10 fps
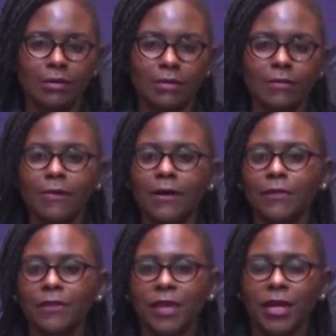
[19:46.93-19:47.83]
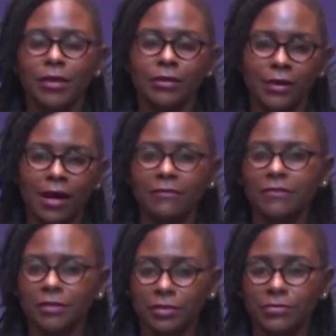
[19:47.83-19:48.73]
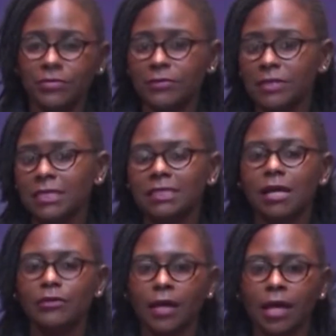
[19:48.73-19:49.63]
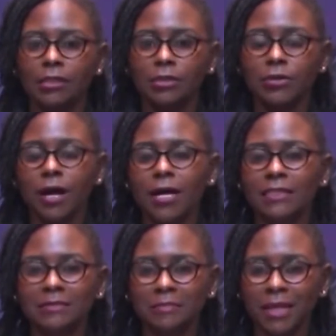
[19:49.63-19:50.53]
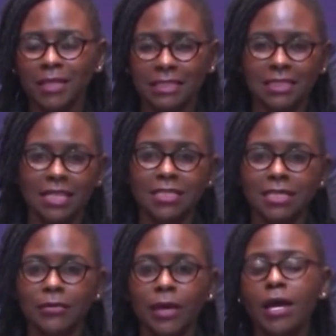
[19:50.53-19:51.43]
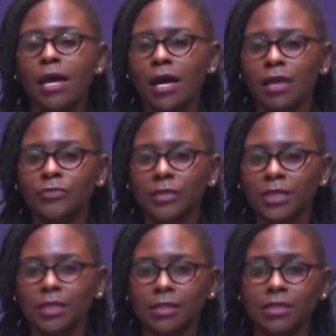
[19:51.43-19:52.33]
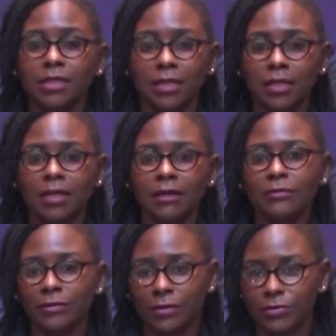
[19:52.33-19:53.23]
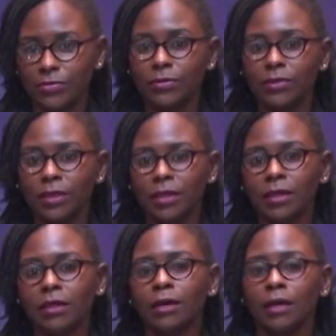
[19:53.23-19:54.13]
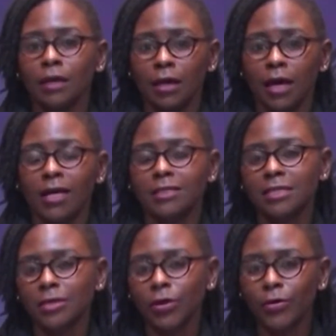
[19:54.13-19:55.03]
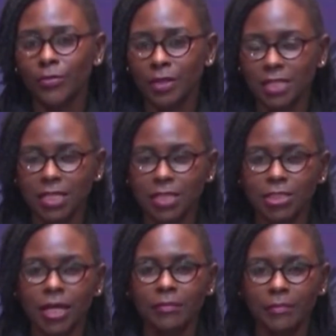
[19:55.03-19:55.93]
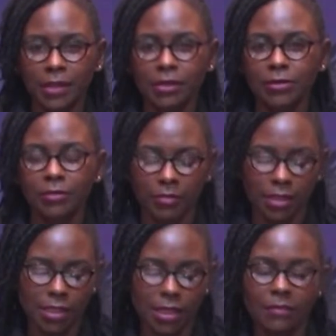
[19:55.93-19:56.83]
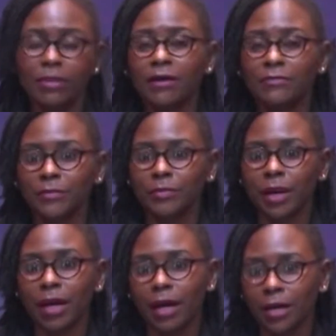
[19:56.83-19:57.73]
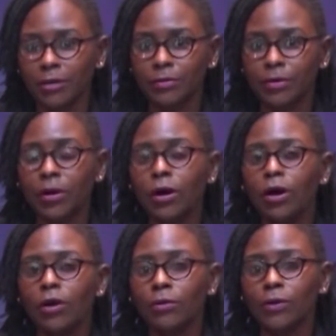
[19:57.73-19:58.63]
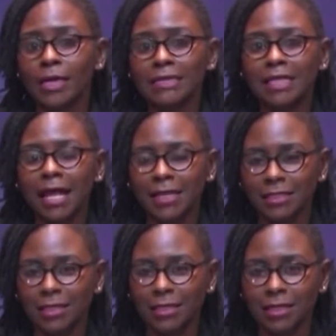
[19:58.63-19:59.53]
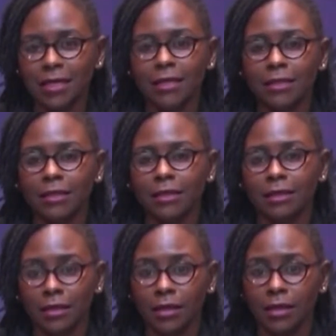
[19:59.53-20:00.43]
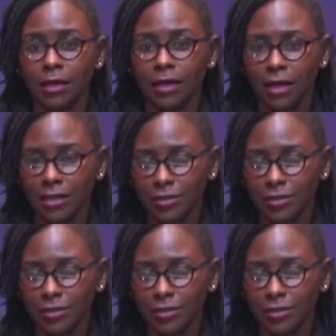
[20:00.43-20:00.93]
Well, there you have it. Rufunsa Town Council has been sent away, and we did hear through the Acting Committee Chairperson, Mr. Pavuma Kalobo, who has guided the Council